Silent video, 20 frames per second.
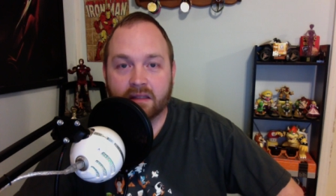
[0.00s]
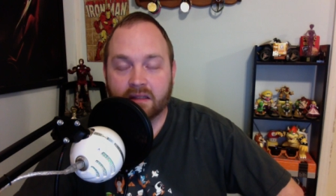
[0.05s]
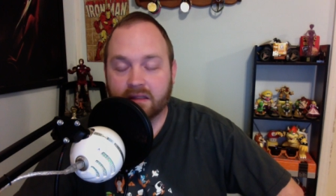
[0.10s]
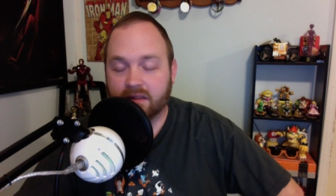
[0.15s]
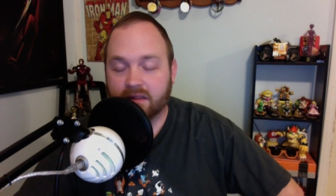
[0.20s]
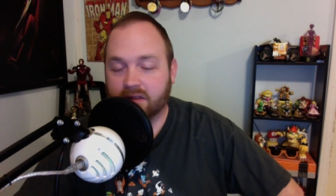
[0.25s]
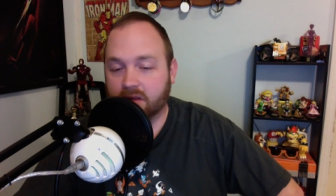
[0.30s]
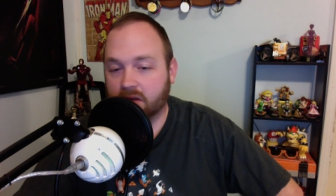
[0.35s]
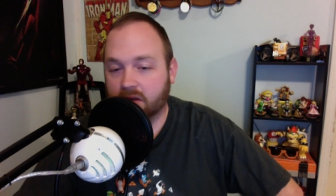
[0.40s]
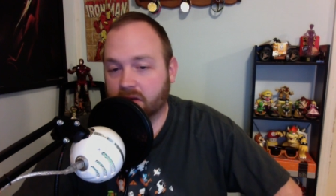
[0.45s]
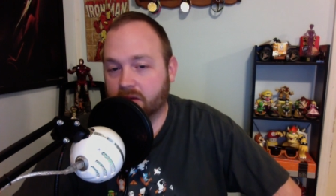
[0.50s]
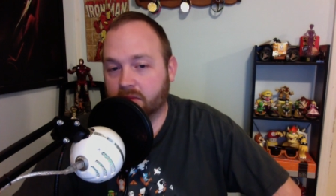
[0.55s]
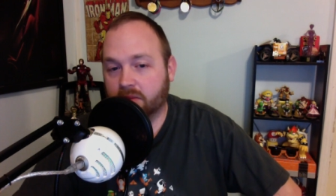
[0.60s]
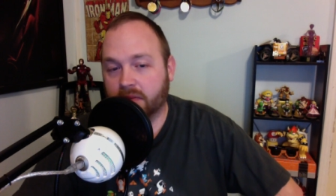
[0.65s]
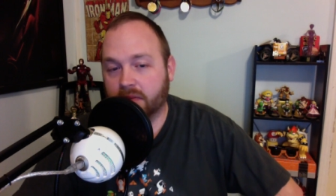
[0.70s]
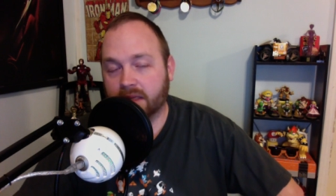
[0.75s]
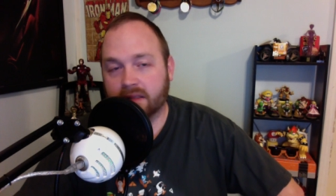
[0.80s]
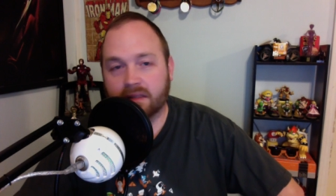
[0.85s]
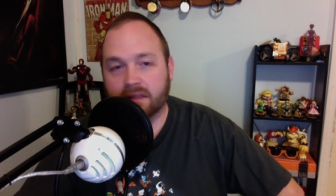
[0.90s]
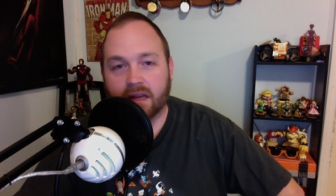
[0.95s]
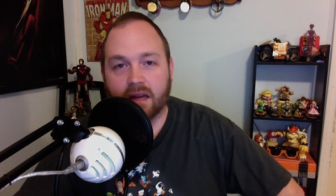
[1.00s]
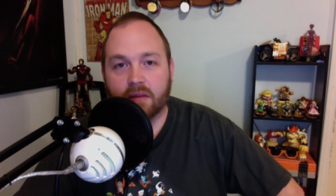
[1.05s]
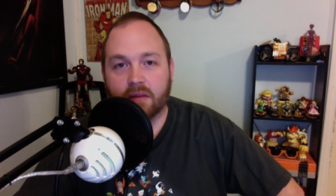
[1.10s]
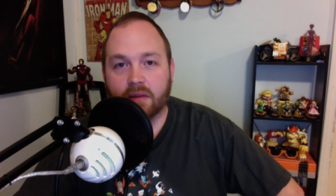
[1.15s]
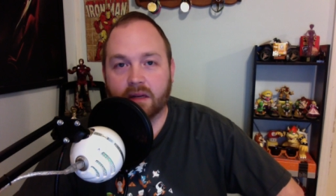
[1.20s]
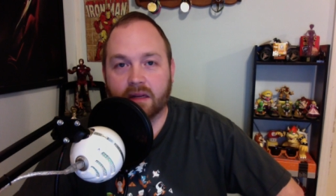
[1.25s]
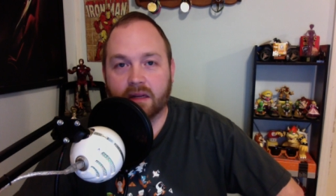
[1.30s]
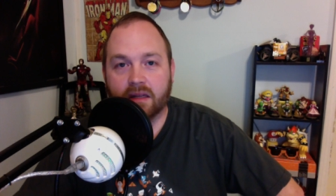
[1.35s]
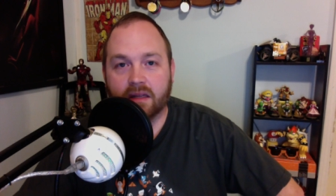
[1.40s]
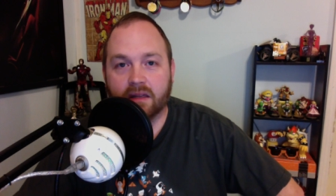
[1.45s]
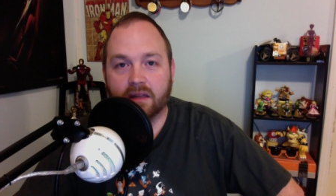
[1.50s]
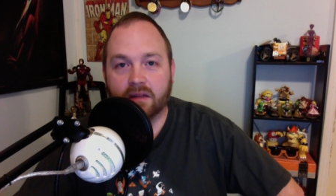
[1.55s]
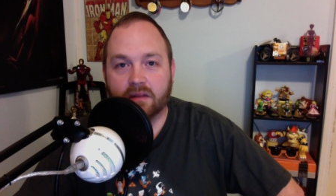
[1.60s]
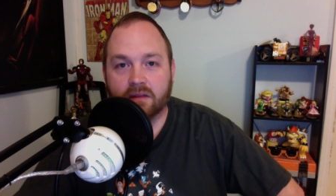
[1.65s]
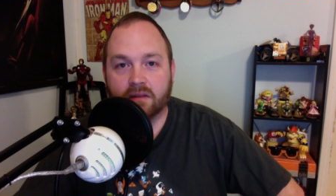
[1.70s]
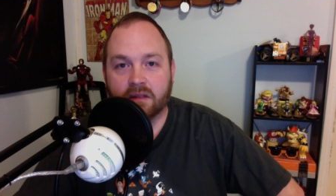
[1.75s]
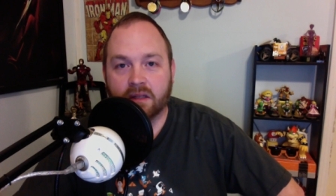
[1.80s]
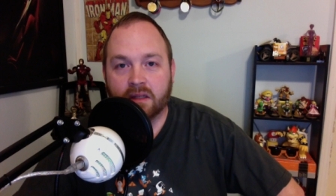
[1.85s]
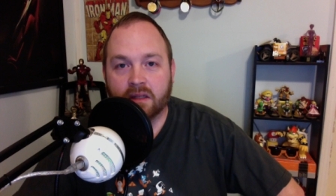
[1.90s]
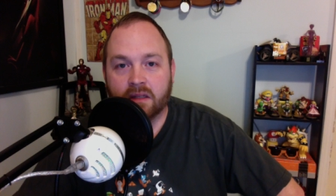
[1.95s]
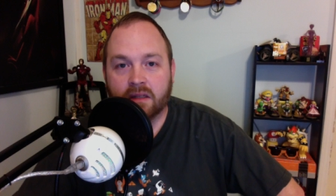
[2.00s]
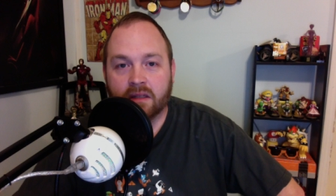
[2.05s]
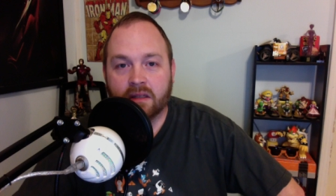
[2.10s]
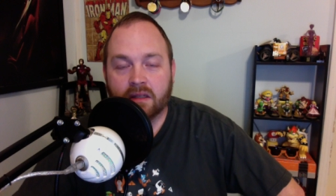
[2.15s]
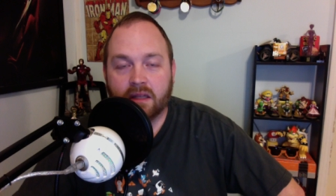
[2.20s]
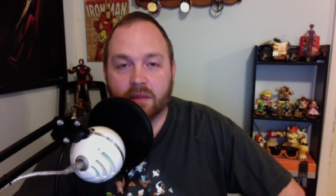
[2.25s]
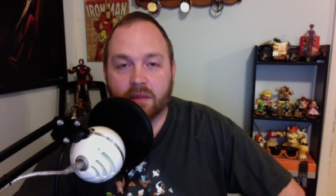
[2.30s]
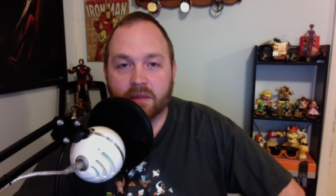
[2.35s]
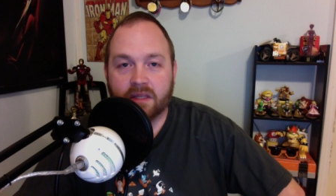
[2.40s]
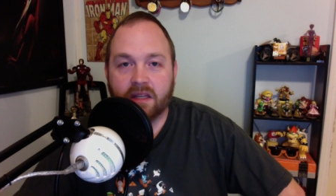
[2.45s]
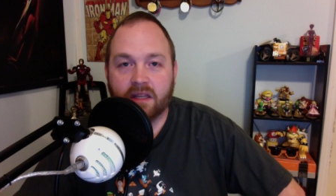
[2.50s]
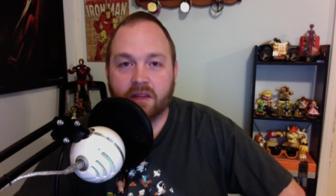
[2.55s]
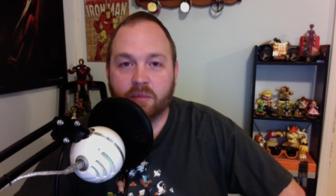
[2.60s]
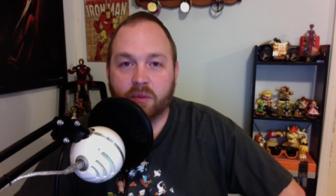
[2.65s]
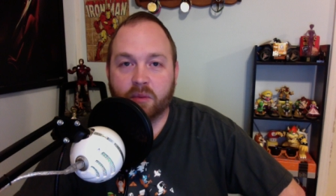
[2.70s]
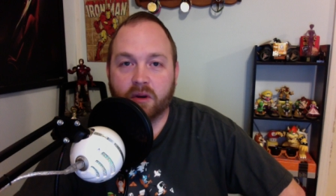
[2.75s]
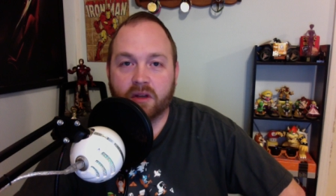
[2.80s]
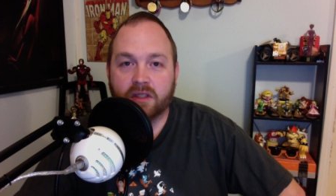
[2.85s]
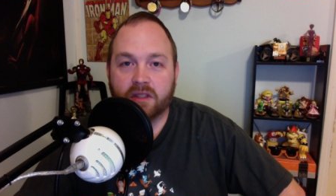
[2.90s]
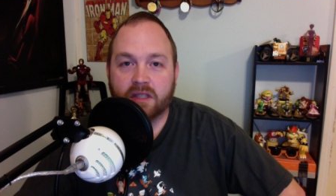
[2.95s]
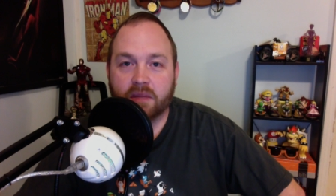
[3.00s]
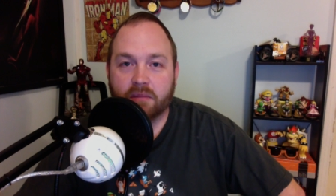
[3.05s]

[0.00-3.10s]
So by the time I, get my teeth brushed,